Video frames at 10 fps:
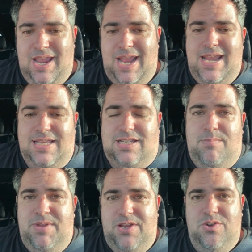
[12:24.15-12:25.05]
and that's going to
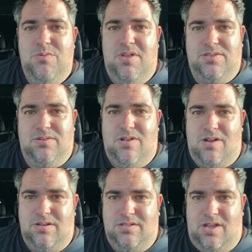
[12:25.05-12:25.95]
be your new muscle
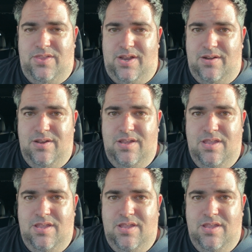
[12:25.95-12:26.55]
cars on there.